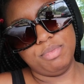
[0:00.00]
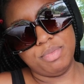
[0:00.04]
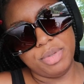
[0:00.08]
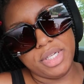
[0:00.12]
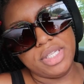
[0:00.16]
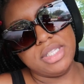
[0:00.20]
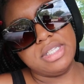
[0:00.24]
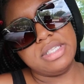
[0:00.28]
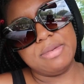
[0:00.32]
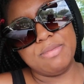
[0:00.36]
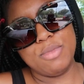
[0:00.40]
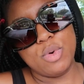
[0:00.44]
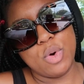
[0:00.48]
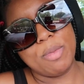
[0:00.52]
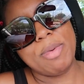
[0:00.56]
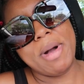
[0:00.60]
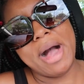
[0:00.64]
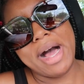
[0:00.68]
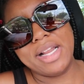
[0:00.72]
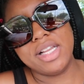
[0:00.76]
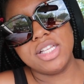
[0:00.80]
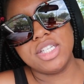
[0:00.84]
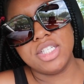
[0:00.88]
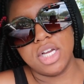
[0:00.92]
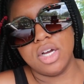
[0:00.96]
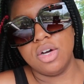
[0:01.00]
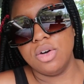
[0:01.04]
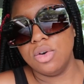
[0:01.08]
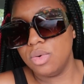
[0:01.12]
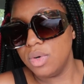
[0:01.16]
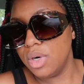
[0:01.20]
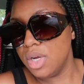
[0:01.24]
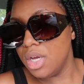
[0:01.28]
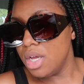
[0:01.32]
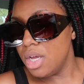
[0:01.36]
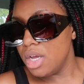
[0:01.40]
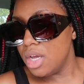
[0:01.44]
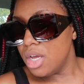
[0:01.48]
put some more polish on.
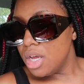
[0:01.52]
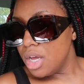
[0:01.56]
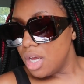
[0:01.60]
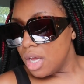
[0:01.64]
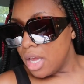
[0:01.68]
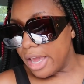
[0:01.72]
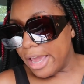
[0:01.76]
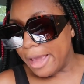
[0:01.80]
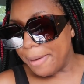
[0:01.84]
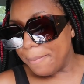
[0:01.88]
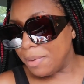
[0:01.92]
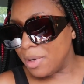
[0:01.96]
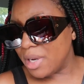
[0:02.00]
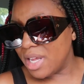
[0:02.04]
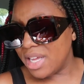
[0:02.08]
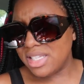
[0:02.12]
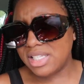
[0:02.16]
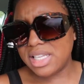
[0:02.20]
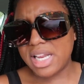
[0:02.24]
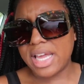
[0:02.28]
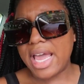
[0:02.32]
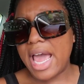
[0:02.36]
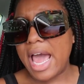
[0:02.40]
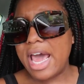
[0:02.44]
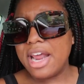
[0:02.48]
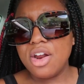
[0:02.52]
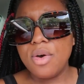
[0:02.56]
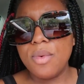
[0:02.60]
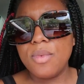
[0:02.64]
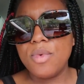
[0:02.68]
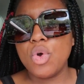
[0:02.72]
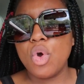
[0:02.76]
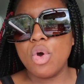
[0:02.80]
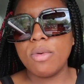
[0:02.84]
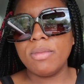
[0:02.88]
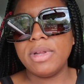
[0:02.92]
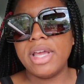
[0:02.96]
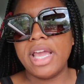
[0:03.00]
And plus, like, I don't
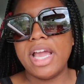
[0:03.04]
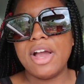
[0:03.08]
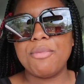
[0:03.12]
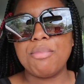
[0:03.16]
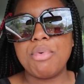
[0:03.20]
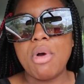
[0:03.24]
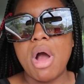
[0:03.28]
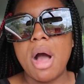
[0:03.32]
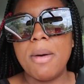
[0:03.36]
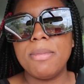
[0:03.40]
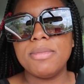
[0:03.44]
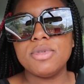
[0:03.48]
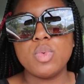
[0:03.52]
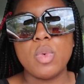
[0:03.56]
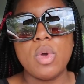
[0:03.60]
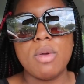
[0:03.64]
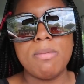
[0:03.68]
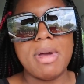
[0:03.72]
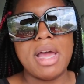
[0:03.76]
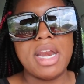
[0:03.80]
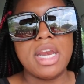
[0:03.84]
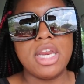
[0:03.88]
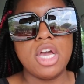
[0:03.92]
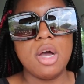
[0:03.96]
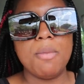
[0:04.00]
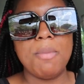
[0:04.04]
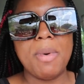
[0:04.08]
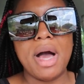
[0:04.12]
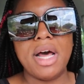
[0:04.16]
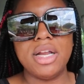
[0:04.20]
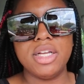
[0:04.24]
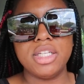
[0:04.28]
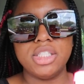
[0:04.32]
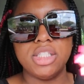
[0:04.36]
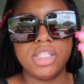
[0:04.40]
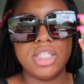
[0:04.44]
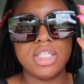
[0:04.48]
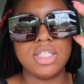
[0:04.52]
normally have problems with my nail
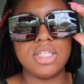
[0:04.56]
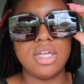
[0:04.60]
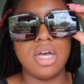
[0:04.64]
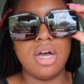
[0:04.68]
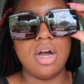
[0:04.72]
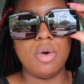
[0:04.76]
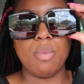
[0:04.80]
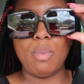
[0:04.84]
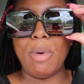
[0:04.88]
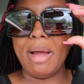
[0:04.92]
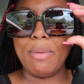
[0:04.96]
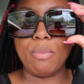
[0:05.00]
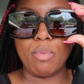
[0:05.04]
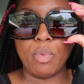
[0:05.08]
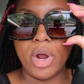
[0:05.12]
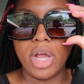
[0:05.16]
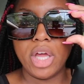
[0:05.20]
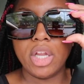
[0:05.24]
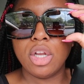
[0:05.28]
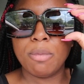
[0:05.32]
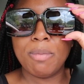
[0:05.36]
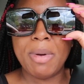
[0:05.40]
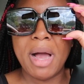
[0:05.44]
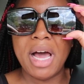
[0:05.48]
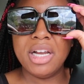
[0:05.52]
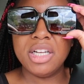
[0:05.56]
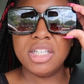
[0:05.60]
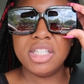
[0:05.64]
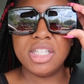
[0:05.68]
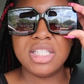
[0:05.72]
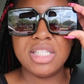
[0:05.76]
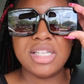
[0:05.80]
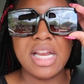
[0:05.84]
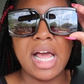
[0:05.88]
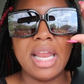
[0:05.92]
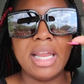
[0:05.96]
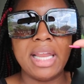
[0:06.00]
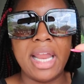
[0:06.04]
polishes, my regular
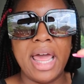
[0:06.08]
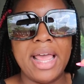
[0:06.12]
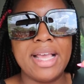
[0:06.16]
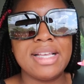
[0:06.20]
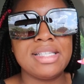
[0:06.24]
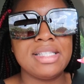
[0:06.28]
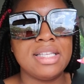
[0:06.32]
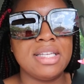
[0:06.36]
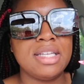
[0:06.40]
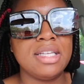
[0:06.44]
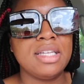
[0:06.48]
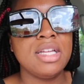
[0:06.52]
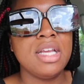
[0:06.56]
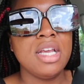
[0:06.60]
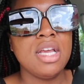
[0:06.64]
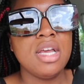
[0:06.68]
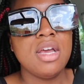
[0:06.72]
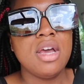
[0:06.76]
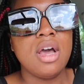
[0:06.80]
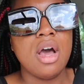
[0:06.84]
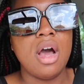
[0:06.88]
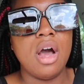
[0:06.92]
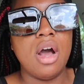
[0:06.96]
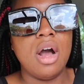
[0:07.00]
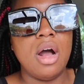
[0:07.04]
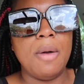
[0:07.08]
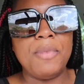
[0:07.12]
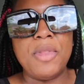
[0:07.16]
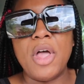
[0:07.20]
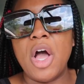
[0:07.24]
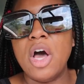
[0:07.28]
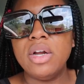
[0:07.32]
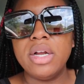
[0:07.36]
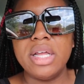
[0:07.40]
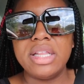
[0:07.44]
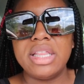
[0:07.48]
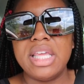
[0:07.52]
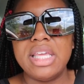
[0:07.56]
polishes not lasting. The
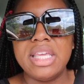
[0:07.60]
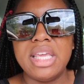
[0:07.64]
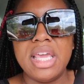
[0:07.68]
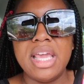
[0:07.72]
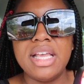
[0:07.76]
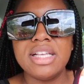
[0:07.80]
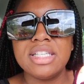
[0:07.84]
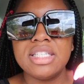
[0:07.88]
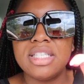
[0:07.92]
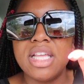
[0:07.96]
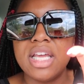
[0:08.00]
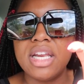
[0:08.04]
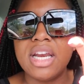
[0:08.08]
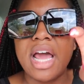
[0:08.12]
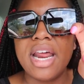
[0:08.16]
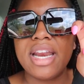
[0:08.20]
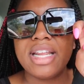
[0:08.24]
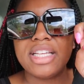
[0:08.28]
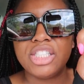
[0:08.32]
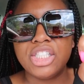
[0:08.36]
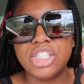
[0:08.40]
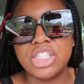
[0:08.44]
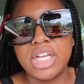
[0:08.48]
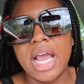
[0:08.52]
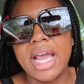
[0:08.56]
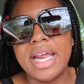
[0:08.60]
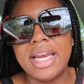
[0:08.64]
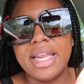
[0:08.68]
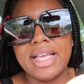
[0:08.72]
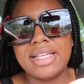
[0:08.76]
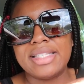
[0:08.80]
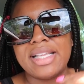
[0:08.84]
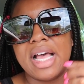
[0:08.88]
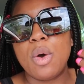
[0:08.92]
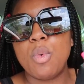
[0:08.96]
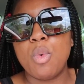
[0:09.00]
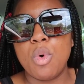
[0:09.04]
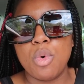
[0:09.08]
only thing is they're not as shiny
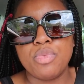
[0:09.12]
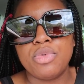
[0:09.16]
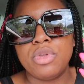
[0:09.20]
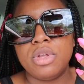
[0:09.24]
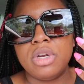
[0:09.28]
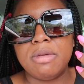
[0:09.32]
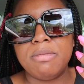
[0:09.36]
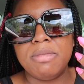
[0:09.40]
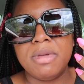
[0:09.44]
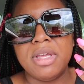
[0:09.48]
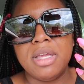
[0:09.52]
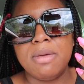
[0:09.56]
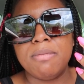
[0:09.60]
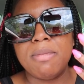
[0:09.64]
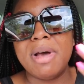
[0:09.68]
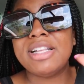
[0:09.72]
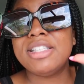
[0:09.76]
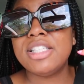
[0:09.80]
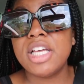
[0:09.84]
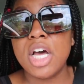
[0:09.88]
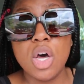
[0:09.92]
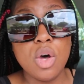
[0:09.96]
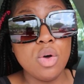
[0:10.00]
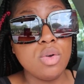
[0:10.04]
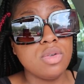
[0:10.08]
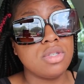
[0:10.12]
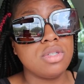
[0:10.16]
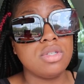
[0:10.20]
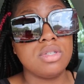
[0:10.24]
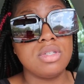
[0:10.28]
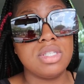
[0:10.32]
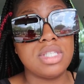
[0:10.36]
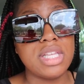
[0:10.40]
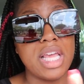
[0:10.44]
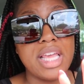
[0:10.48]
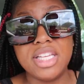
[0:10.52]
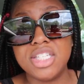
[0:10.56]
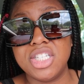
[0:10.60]
as I want them to be. My toes
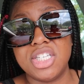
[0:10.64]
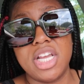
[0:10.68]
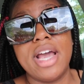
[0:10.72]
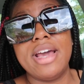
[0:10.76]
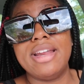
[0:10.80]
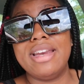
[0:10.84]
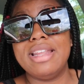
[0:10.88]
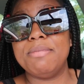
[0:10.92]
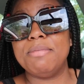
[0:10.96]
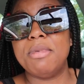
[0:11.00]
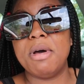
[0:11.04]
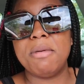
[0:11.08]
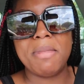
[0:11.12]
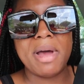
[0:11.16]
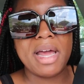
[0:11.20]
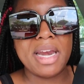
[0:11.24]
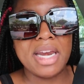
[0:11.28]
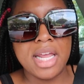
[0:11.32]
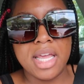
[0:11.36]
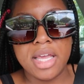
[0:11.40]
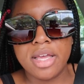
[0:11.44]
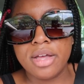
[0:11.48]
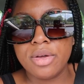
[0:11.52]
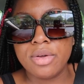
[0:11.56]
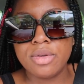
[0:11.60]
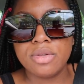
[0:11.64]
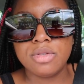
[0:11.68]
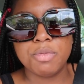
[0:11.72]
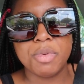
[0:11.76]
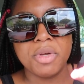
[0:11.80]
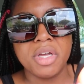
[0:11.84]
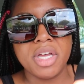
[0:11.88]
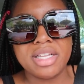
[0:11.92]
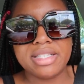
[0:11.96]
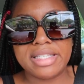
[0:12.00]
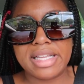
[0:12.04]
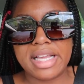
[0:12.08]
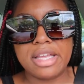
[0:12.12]
stay shiny, but my nails,
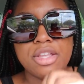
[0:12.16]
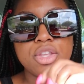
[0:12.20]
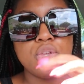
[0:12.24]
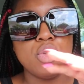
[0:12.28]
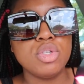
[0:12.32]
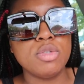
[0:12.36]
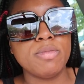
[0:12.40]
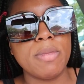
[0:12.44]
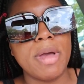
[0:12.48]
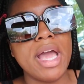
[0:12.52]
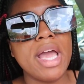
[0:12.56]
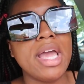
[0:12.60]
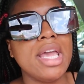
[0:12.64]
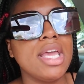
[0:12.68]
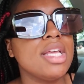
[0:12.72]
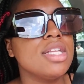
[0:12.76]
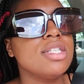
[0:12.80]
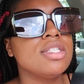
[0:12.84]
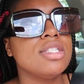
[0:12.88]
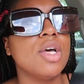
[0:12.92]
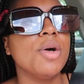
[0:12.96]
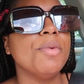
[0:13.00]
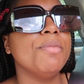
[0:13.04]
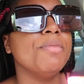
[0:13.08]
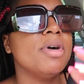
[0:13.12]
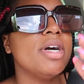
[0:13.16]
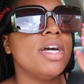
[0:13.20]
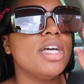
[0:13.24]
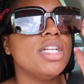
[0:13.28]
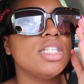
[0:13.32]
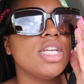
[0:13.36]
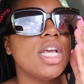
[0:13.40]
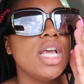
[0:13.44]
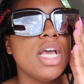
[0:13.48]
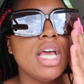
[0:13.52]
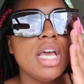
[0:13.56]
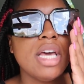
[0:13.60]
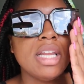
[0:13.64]
because I use my hands so
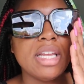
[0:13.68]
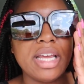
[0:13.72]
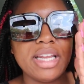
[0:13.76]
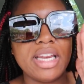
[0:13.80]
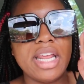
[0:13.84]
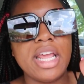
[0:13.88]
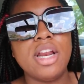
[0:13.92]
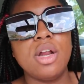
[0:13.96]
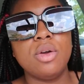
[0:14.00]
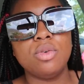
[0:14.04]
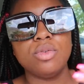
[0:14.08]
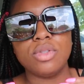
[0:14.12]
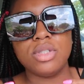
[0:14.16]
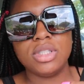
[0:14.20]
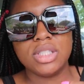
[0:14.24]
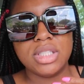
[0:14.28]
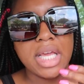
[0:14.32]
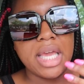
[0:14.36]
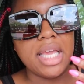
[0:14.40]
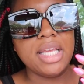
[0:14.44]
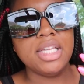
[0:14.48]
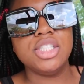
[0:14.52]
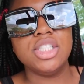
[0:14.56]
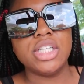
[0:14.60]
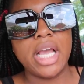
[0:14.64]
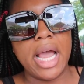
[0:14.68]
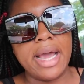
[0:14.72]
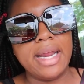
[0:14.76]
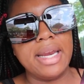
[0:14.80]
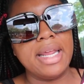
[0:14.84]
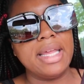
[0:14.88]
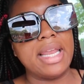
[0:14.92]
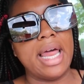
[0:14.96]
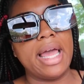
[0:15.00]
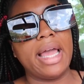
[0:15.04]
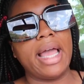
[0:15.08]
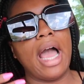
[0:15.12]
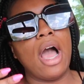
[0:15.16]
much, like, they don't stay
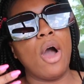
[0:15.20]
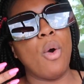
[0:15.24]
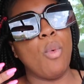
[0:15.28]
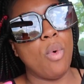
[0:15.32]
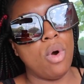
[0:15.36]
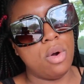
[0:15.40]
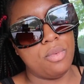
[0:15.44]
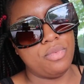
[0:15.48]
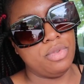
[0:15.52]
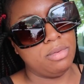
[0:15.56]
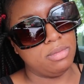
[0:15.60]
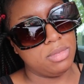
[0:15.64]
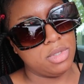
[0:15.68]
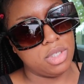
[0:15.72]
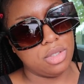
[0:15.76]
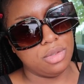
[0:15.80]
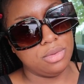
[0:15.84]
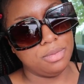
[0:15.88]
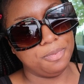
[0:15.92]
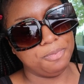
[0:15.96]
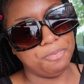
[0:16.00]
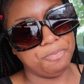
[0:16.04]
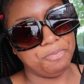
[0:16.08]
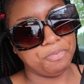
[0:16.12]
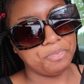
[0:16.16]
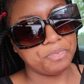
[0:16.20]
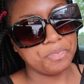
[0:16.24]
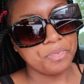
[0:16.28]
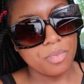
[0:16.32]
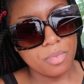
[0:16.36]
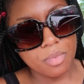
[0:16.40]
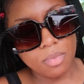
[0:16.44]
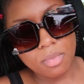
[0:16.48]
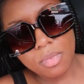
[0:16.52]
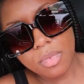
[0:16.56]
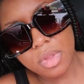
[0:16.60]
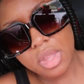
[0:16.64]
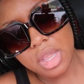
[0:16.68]
shiny like I want them
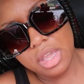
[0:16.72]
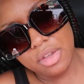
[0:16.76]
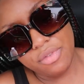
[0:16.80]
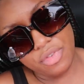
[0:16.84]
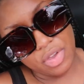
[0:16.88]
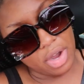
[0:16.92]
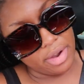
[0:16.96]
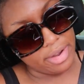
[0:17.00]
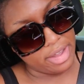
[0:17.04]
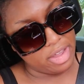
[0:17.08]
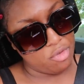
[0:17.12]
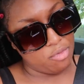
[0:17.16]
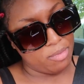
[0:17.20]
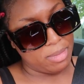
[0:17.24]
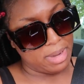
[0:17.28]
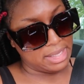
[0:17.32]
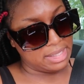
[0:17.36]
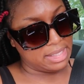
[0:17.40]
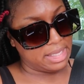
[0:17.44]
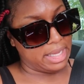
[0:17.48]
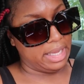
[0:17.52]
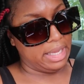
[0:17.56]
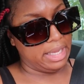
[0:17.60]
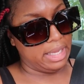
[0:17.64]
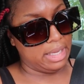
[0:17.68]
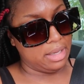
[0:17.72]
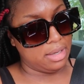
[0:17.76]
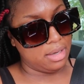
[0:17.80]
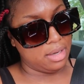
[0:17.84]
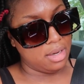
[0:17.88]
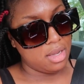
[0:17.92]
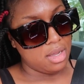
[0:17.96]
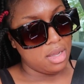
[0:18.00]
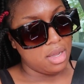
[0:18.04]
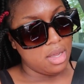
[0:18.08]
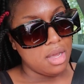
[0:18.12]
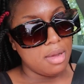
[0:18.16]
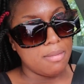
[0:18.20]
to, if y'all get what I'm saying.
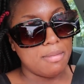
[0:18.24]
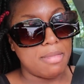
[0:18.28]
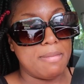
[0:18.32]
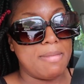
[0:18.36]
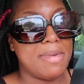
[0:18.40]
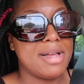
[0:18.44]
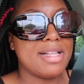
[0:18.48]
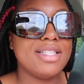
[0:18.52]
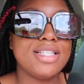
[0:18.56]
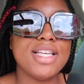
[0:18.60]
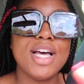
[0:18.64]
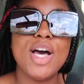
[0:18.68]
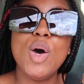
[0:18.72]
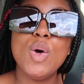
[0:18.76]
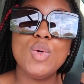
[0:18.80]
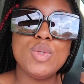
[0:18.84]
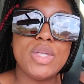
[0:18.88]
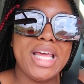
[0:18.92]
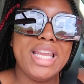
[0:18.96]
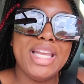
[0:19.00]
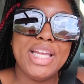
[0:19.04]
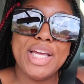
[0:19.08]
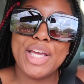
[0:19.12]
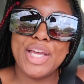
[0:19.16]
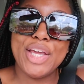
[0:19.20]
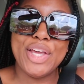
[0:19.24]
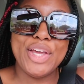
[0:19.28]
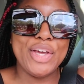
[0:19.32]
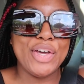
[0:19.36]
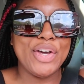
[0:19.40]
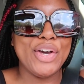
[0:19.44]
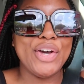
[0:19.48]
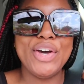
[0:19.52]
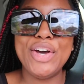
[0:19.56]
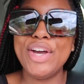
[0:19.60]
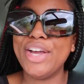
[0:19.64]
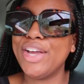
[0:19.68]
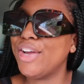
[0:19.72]
But my toes, they looking
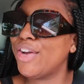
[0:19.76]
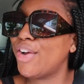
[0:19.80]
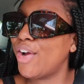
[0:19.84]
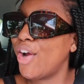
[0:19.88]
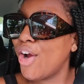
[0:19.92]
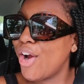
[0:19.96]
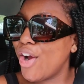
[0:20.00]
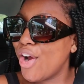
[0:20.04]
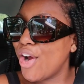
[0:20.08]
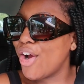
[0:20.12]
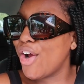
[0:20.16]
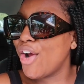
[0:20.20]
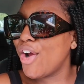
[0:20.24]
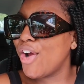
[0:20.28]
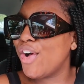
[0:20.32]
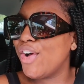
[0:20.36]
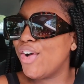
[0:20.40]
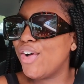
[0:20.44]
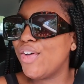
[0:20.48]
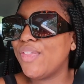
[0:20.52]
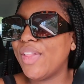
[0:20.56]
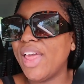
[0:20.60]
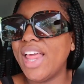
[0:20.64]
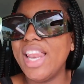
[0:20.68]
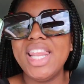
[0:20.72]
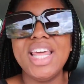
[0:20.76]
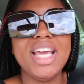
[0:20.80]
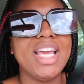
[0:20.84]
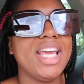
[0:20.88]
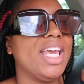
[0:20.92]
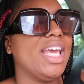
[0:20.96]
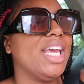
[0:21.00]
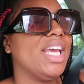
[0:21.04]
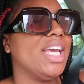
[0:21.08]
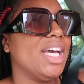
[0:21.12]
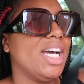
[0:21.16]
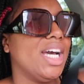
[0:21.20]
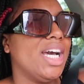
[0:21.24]
good, girl. They
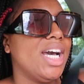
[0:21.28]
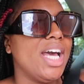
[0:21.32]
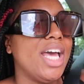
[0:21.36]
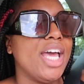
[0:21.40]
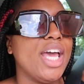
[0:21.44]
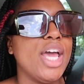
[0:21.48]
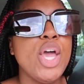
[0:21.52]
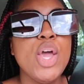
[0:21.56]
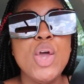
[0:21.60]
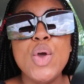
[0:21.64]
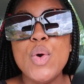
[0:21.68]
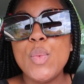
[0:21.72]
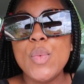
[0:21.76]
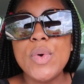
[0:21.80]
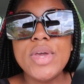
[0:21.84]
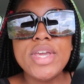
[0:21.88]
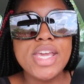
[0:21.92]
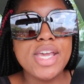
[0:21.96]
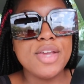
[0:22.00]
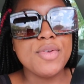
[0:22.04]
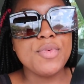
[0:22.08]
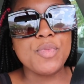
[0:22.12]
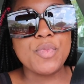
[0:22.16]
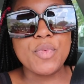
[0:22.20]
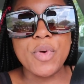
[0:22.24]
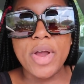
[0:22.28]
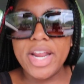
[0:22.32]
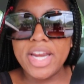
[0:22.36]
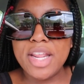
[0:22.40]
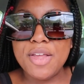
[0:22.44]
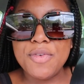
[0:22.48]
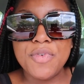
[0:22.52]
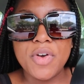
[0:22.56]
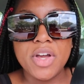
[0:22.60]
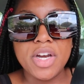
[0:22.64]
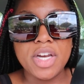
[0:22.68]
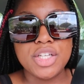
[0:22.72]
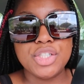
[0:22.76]
looking good. We getting
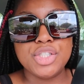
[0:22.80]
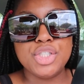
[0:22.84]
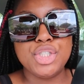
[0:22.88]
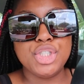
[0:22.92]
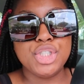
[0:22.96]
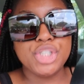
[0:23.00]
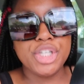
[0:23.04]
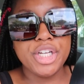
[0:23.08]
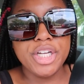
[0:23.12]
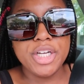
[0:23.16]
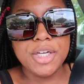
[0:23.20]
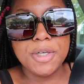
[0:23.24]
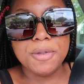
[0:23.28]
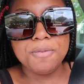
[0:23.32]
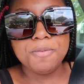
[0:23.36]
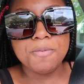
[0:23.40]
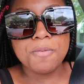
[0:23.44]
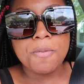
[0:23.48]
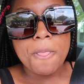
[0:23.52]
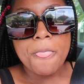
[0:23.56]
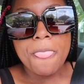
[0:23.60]
ready for this trip.